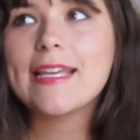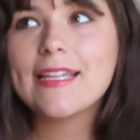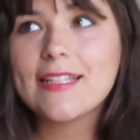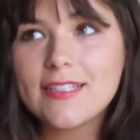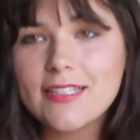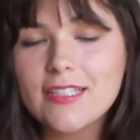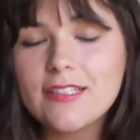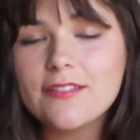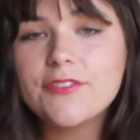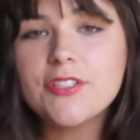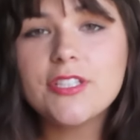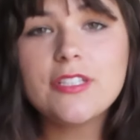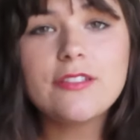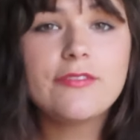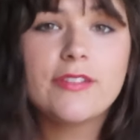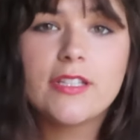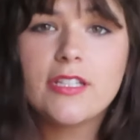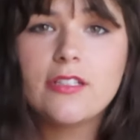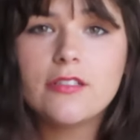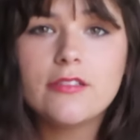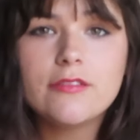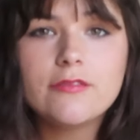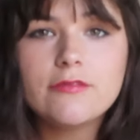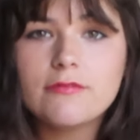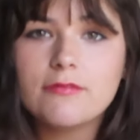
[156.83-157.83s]
And even if
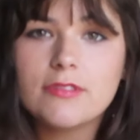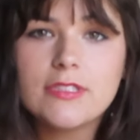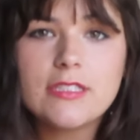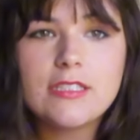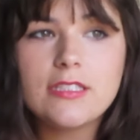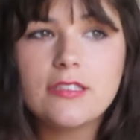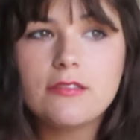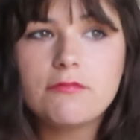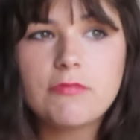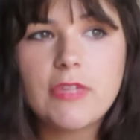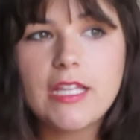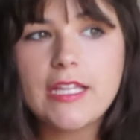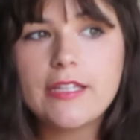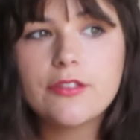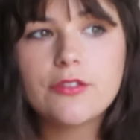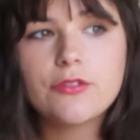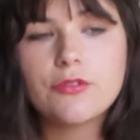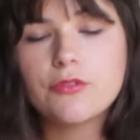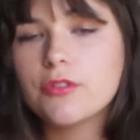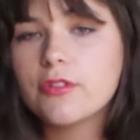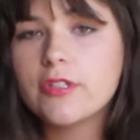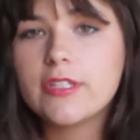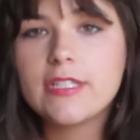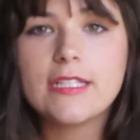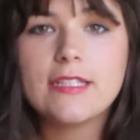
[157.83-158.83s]
I don't really
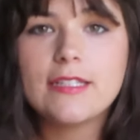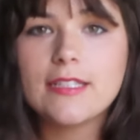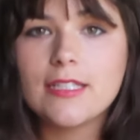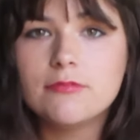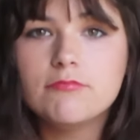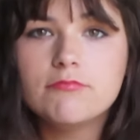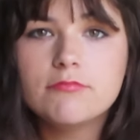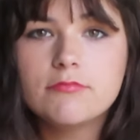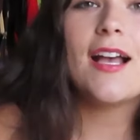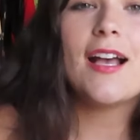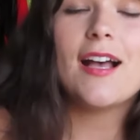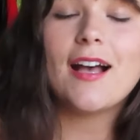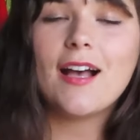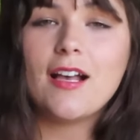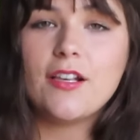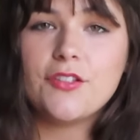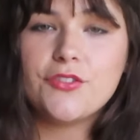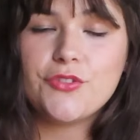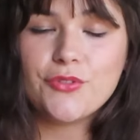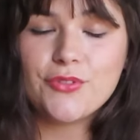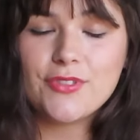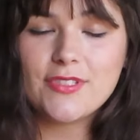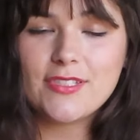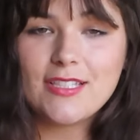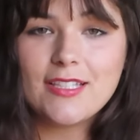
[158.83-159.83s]
like or need them,
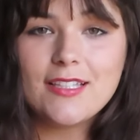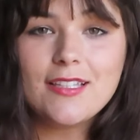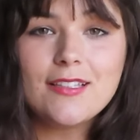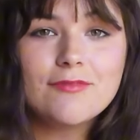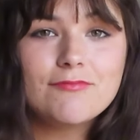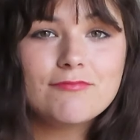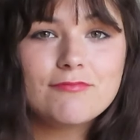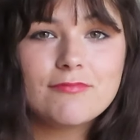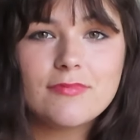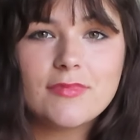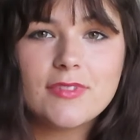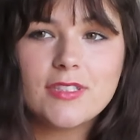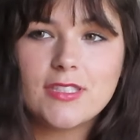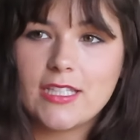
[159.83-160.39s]
as you'll see,